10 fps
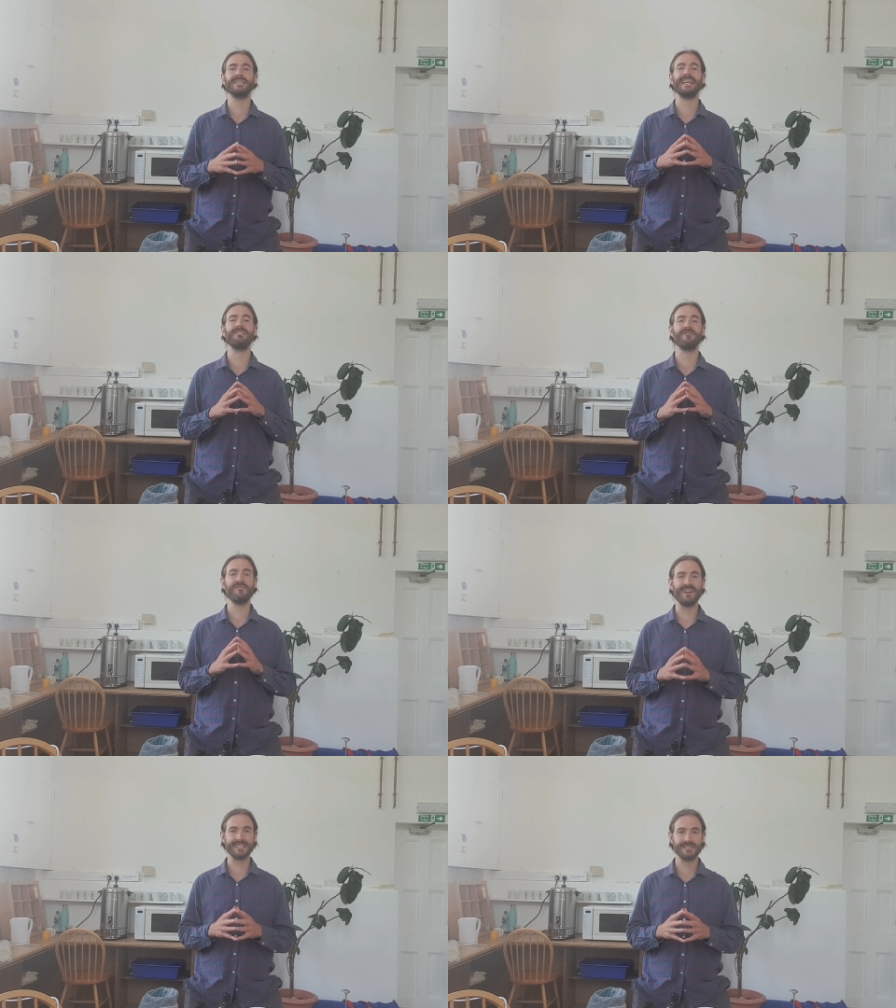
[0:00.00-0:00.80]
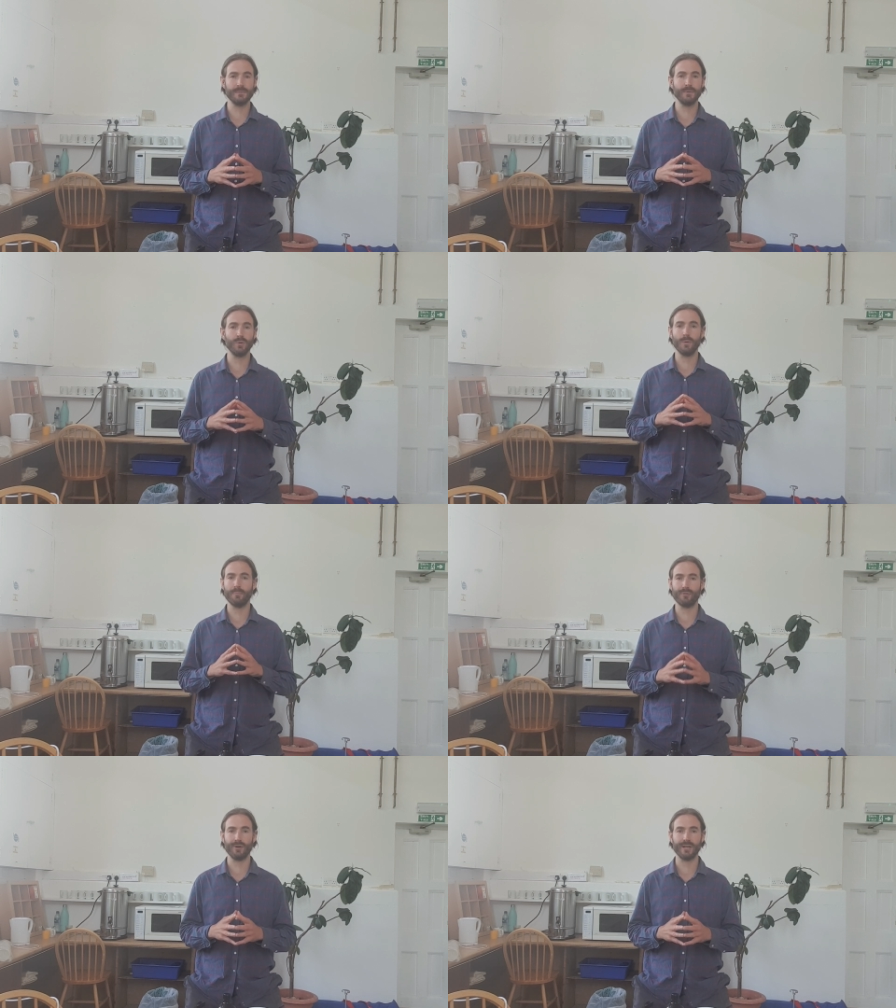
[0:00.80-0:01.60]
investable
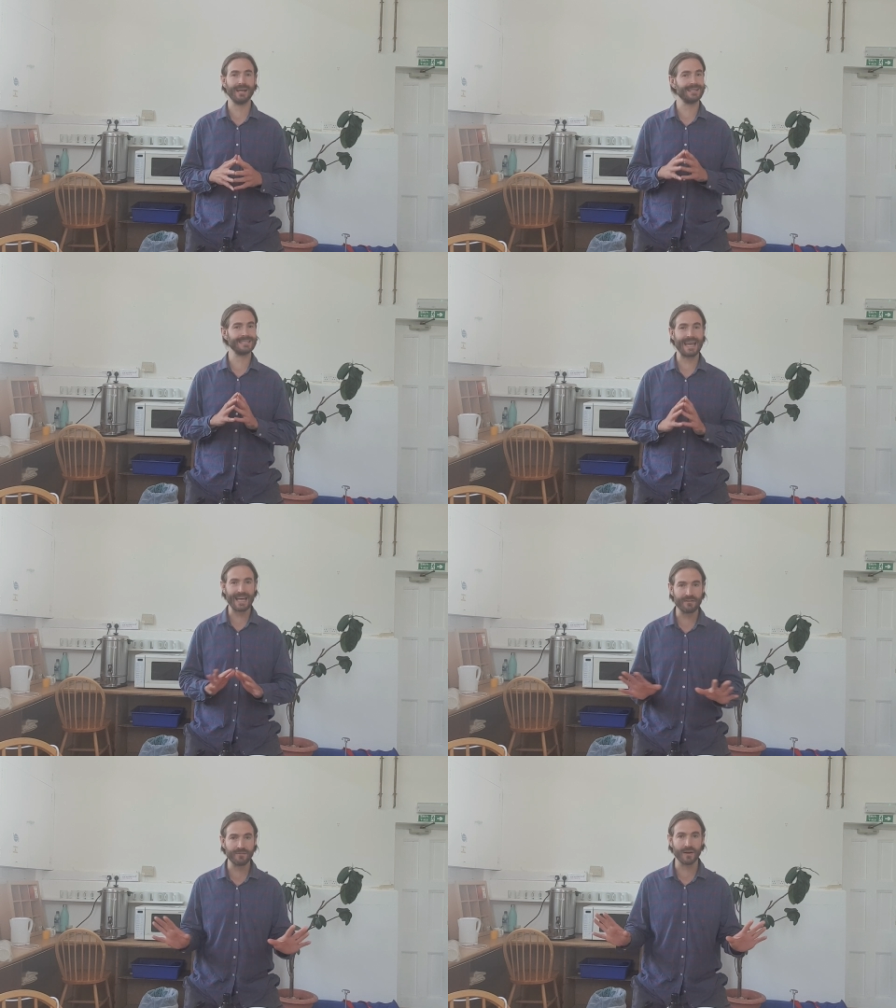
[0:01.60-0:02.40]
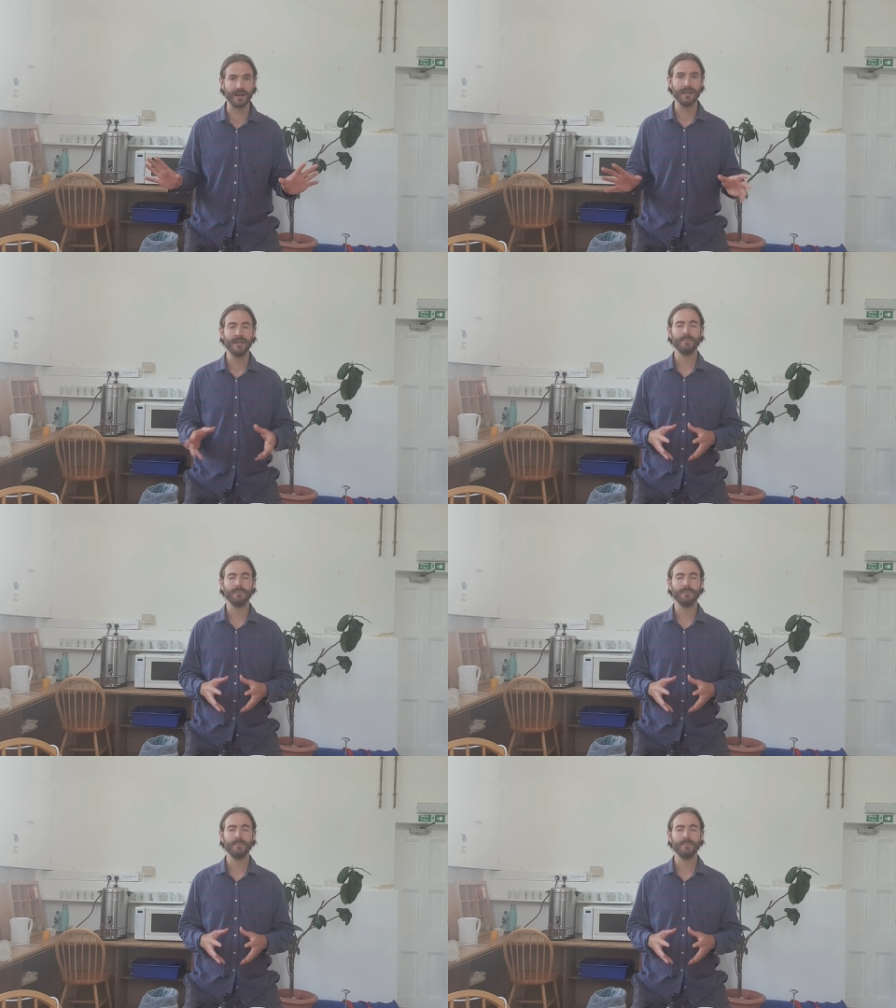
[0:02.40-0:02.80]
product ever.